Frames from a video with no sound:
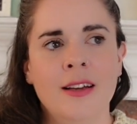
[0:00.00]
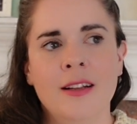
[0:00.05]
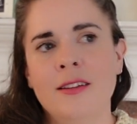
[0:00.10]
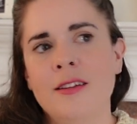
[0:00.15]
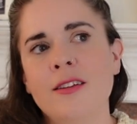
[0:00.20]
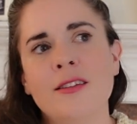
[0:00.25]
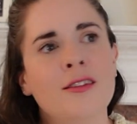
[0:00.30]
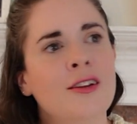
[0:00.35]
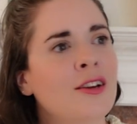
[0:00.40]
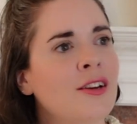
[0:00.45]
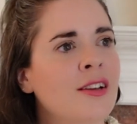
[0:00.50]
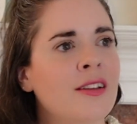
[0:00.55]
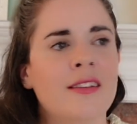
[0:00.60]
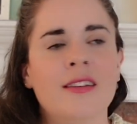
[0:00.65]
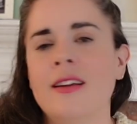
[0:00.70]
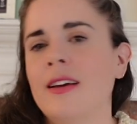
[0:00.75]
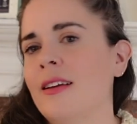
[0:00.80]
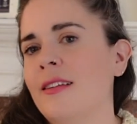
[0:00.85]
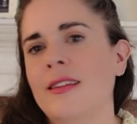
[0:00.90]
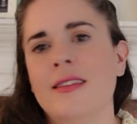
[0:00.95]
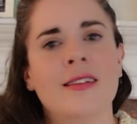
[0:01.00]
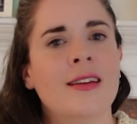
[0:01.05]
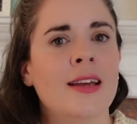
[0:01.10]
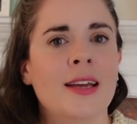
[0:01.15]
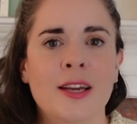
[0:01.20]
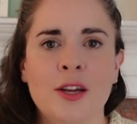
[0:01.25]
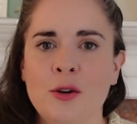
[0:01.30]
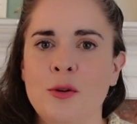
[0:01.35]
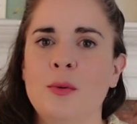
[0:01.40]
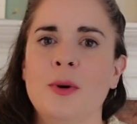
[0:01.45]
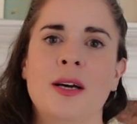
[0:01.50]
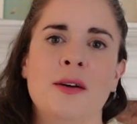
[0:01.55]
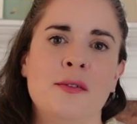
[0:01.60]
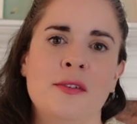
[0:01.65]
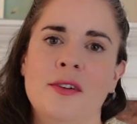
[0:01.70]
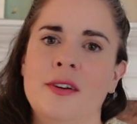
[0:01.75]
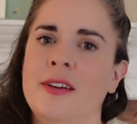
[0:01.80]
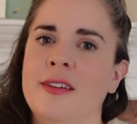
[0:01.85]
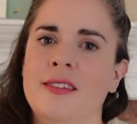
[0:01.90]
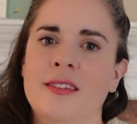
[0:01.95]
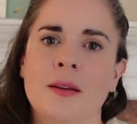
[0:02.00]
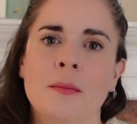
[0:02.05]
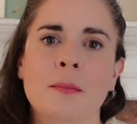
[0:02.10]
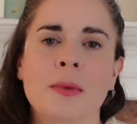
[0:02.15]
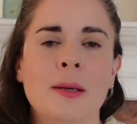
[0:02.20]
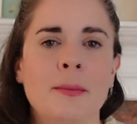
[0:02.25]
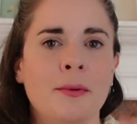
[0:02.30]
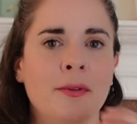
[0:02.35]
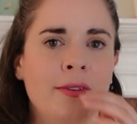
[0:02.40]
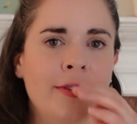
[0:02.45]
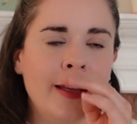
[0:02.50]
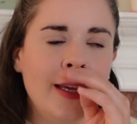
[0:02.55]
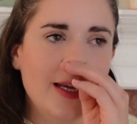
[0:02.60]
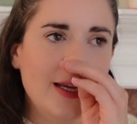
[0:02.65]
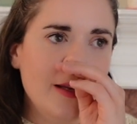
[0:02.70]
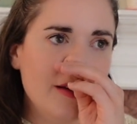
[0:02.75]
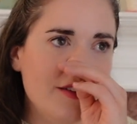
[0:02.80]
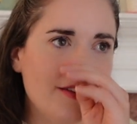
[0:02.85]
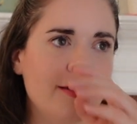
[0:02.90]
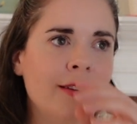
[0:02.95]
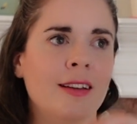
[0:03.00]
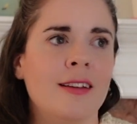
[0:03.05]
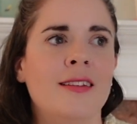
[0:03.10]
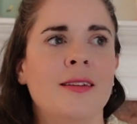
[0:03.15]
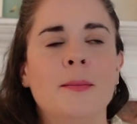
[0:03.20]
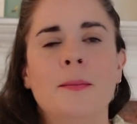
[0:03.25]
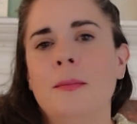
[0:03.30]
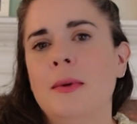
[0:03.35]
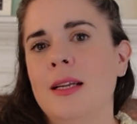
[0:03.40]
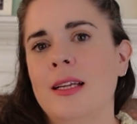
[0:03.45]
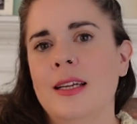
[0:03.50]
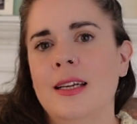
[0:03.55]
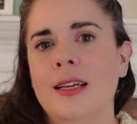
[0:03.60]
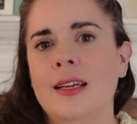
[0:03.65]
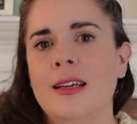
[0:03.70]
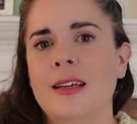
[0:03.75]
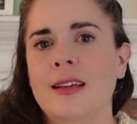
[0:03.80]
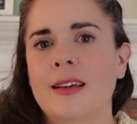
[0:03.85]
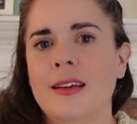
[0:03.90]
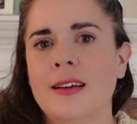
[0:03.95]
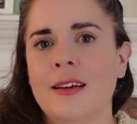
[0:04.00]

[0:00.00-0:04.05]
doesn't look as nice as knitting or whatever it is some people say, just I simply